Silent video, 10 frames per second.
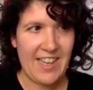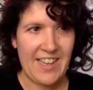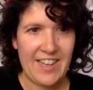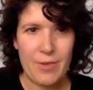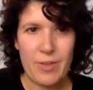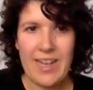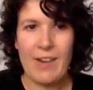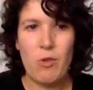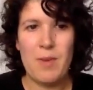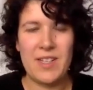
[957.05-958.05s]
you can
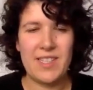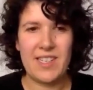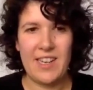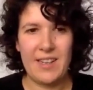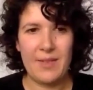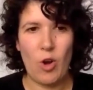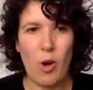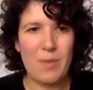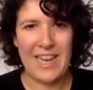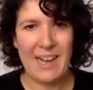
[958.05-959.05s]
almost
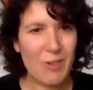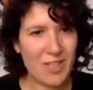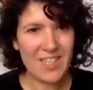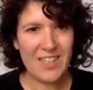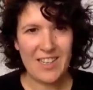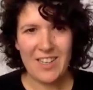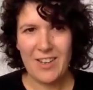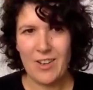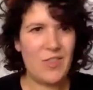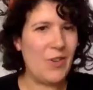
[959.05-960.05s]
opt out
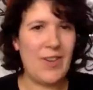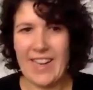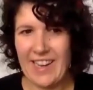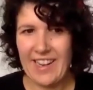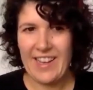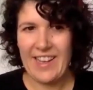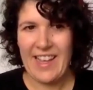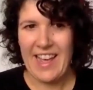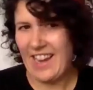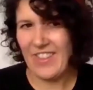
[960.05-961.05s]
of doing
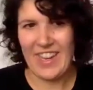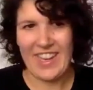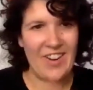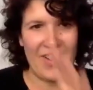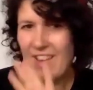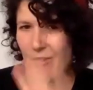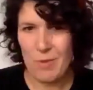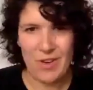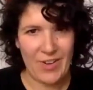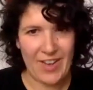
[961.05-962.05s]
anything. You know, you never
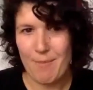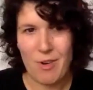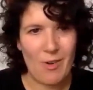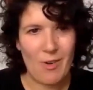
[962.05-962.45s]
put your camera